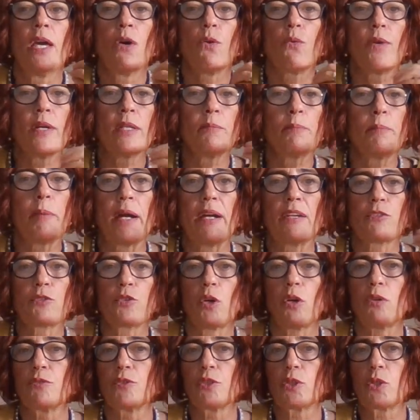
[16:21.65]
one part
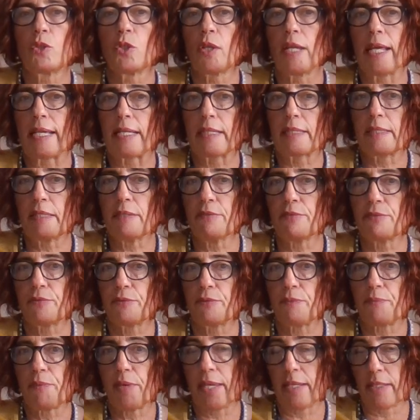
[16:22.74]
of the collective,
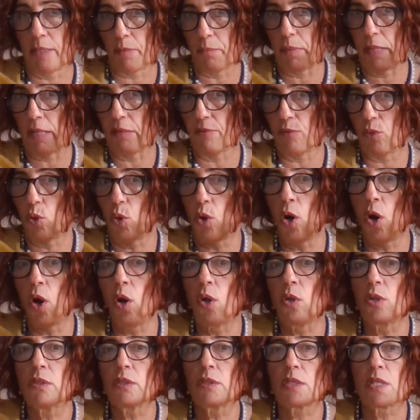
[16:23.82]
and above
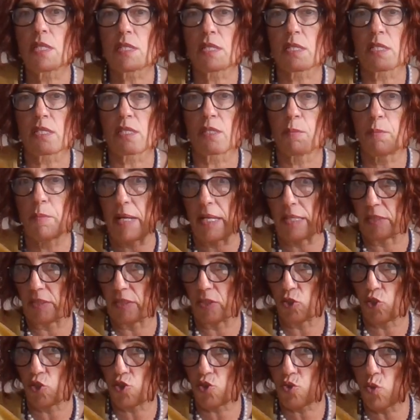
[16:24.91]
all, this is the part
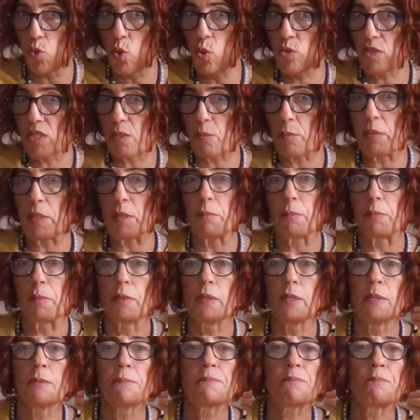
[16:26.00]
that rules
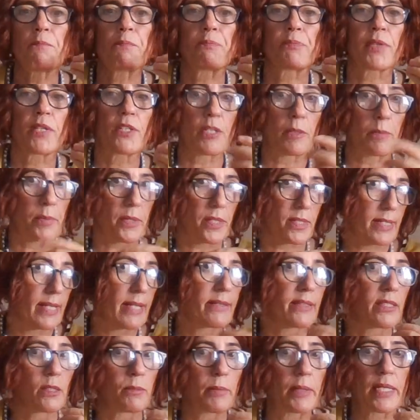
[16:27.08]
people,
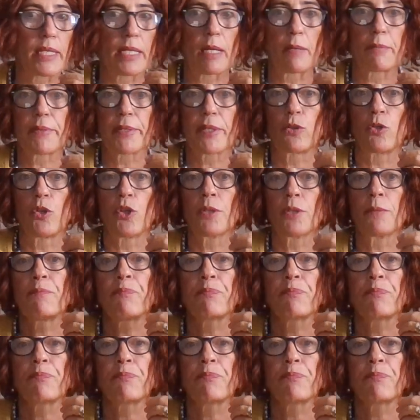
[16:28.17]
represented by Capricorn,